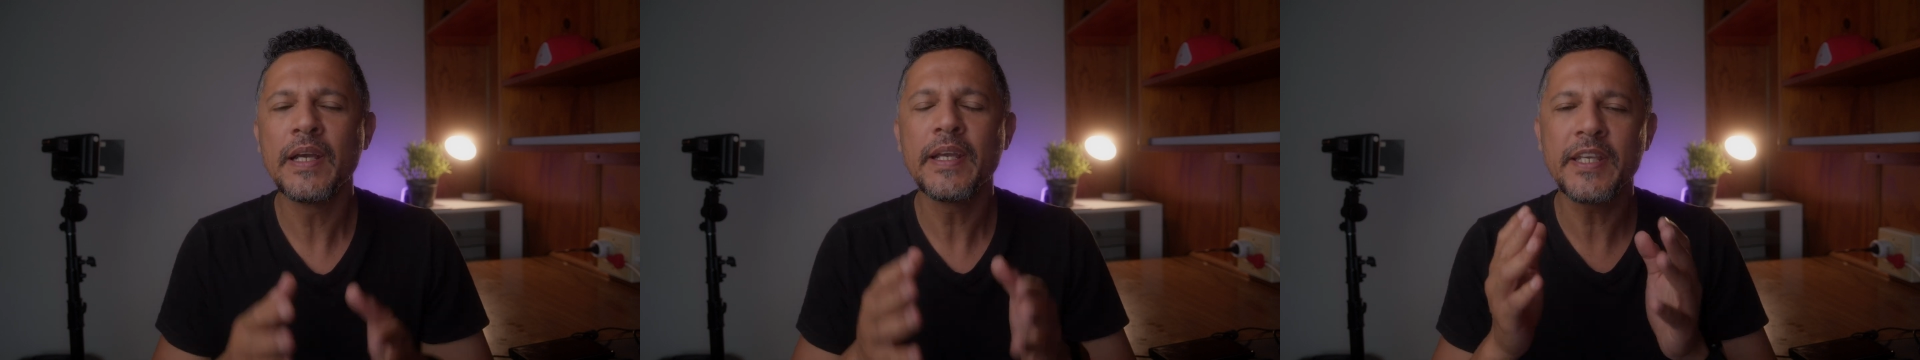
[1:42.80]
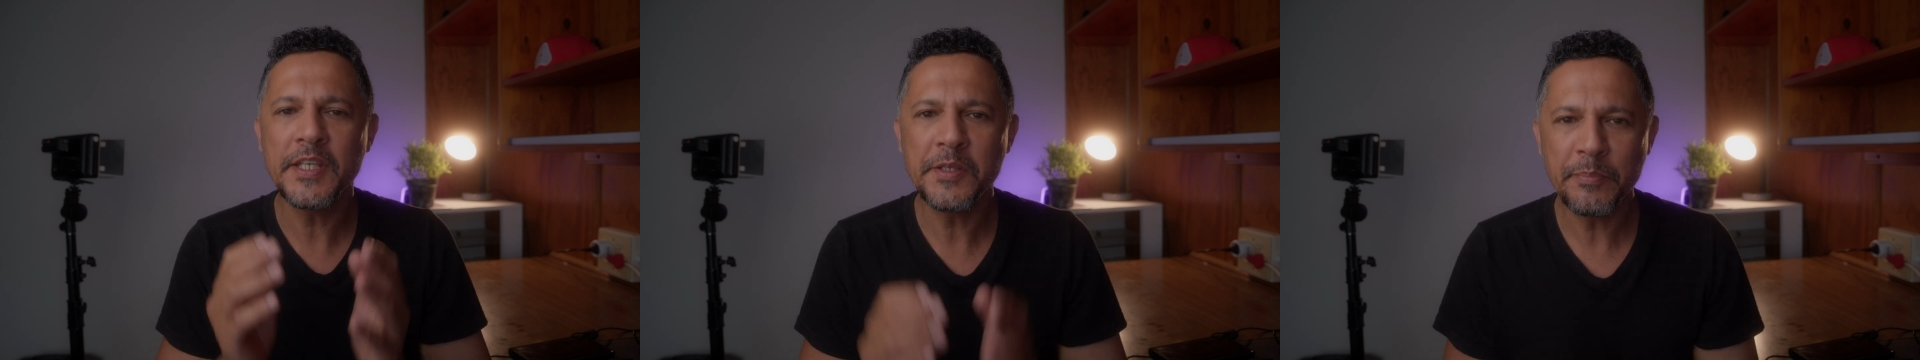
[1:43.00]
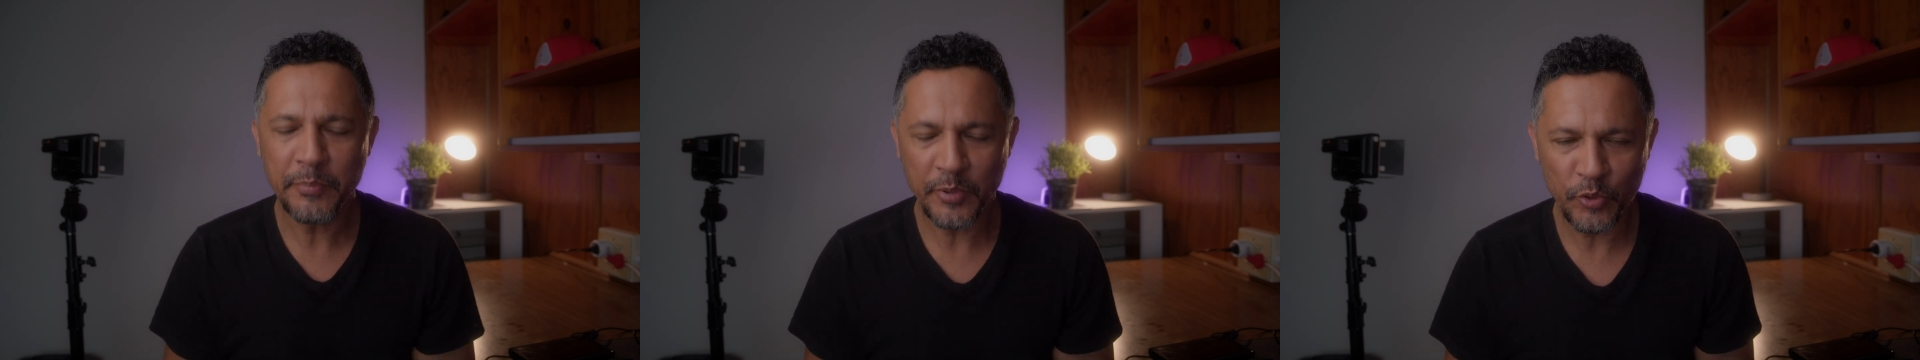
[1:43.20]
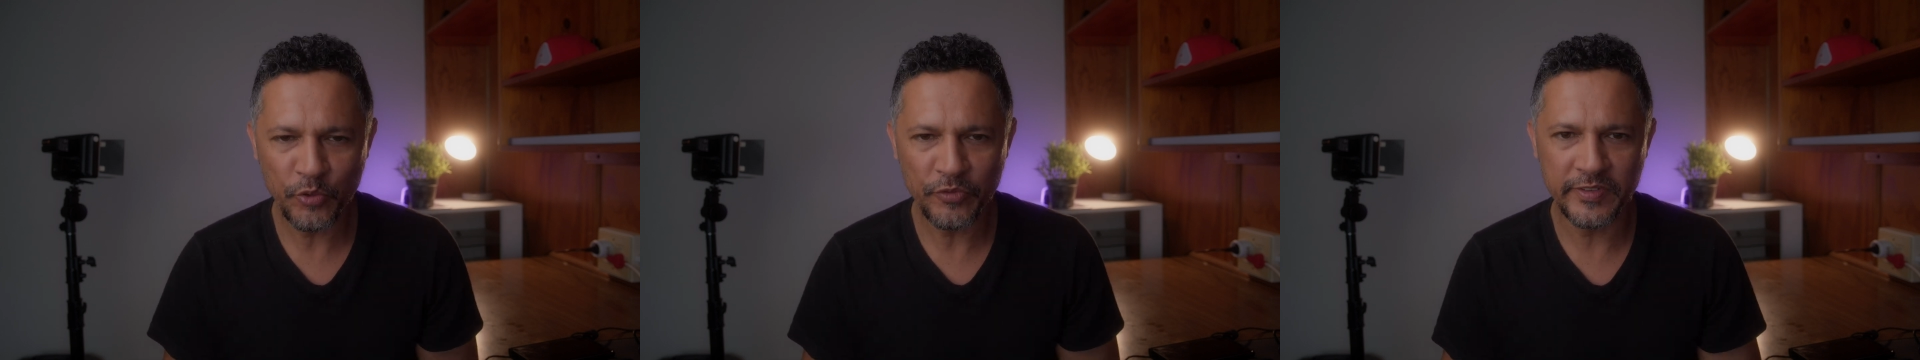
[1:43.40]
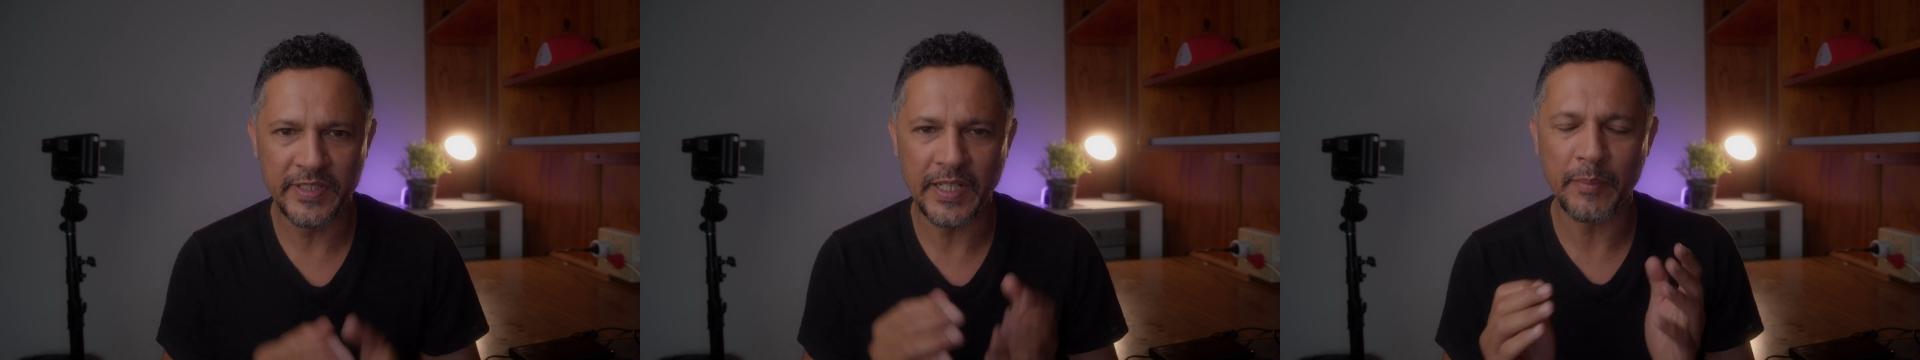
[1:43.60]

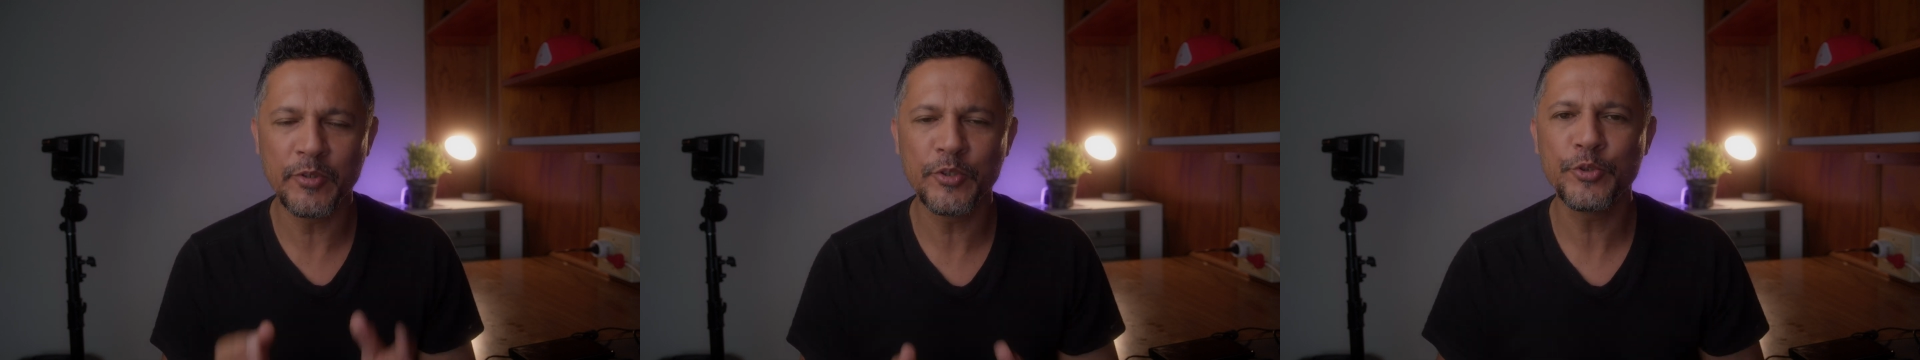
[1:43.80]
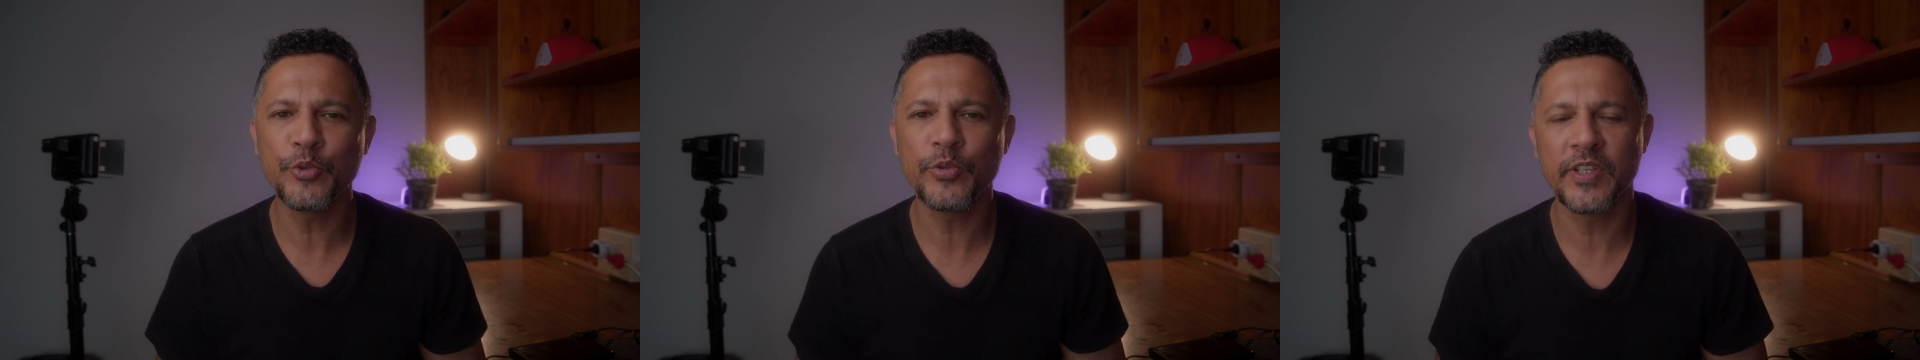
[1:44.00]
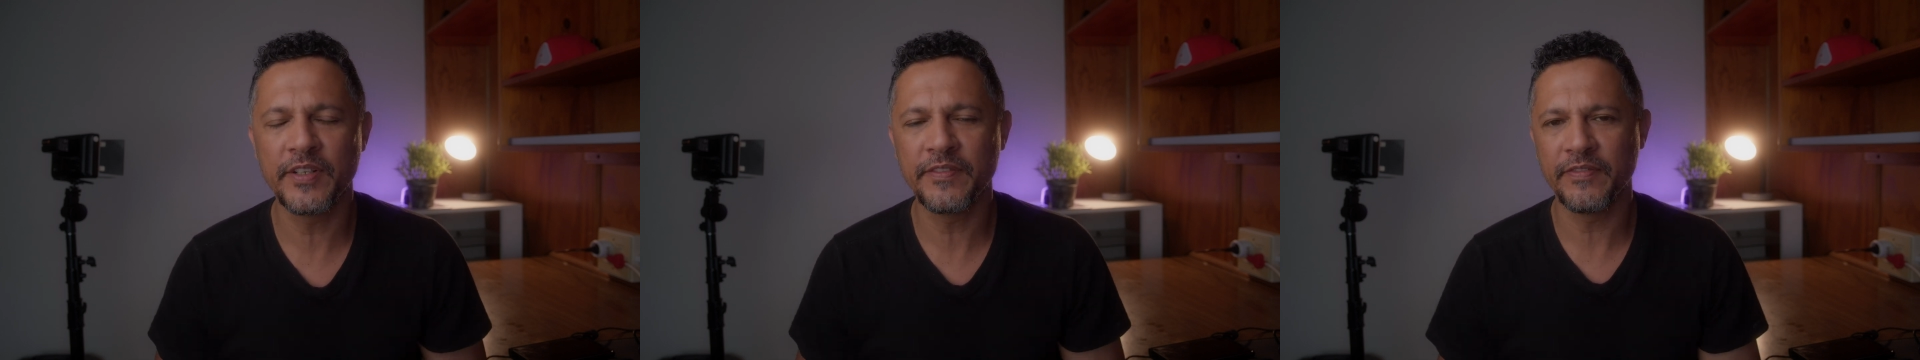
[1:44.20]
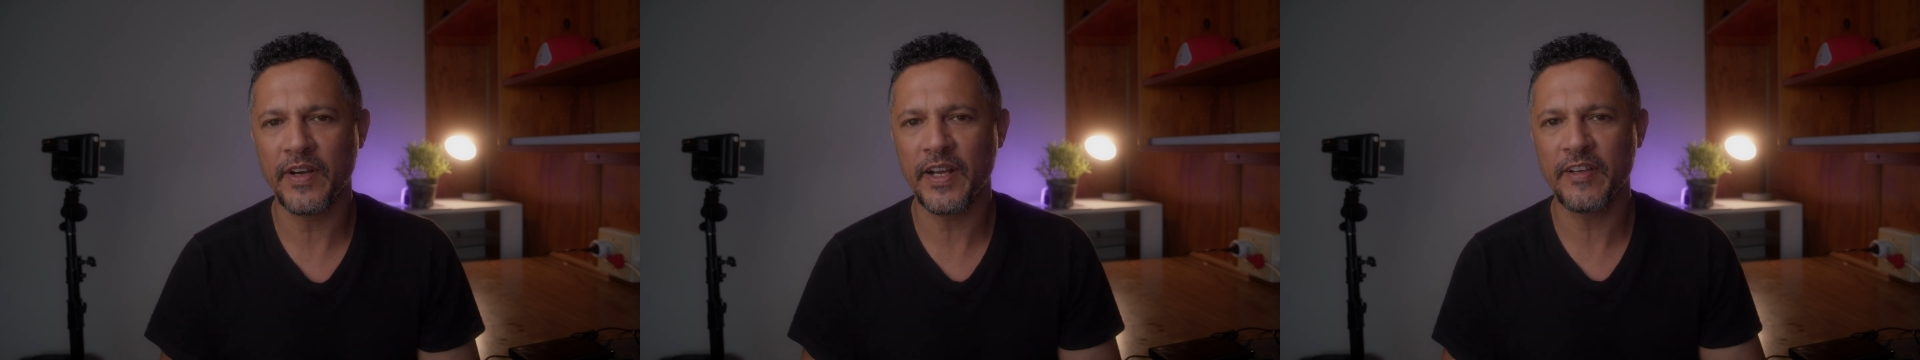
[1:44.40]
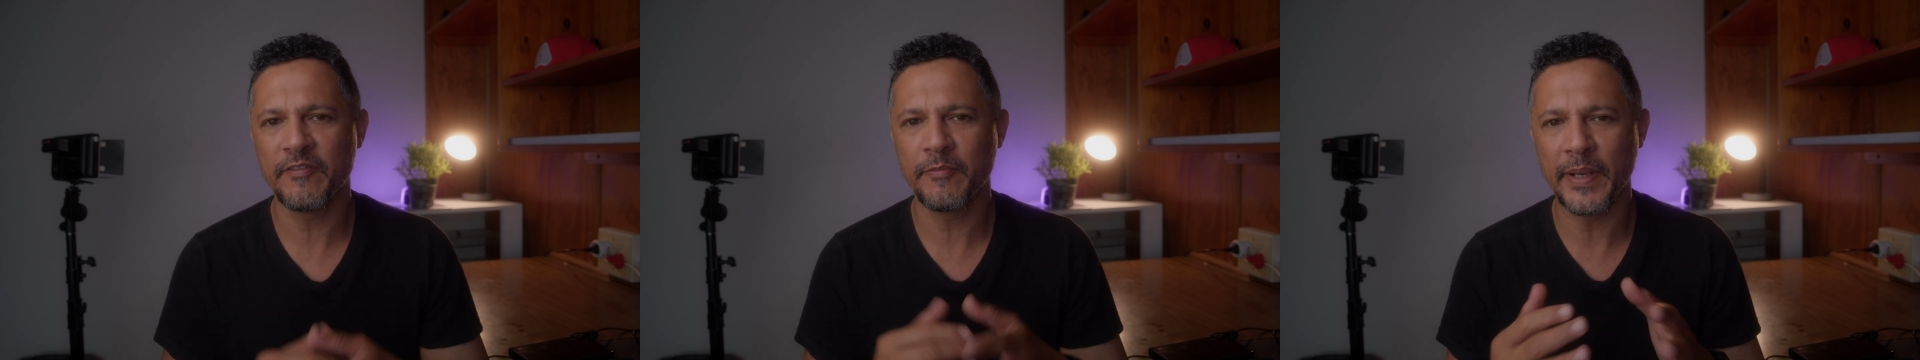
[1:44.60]
improved W235